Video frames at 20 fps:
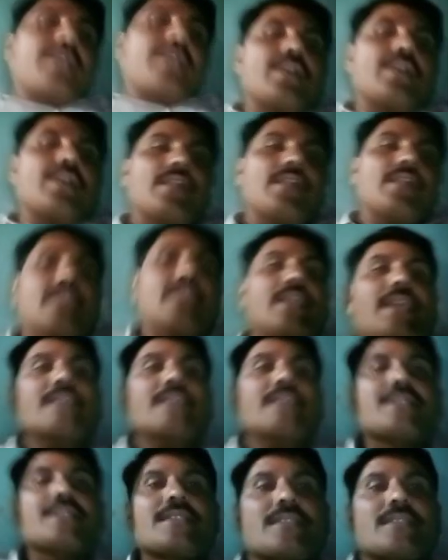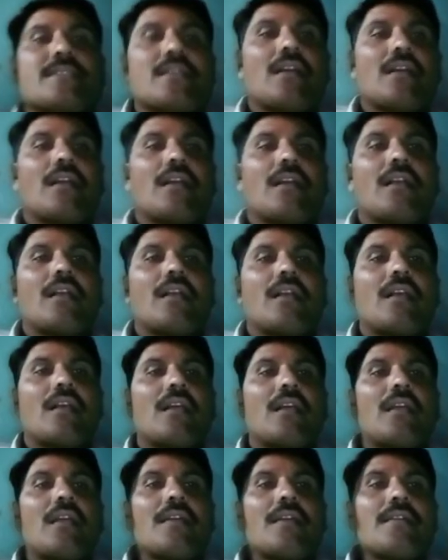the XO
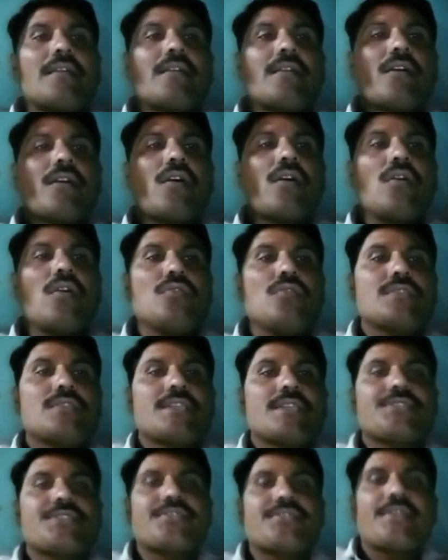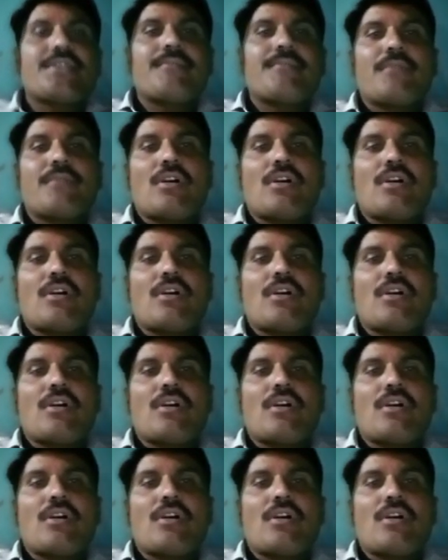system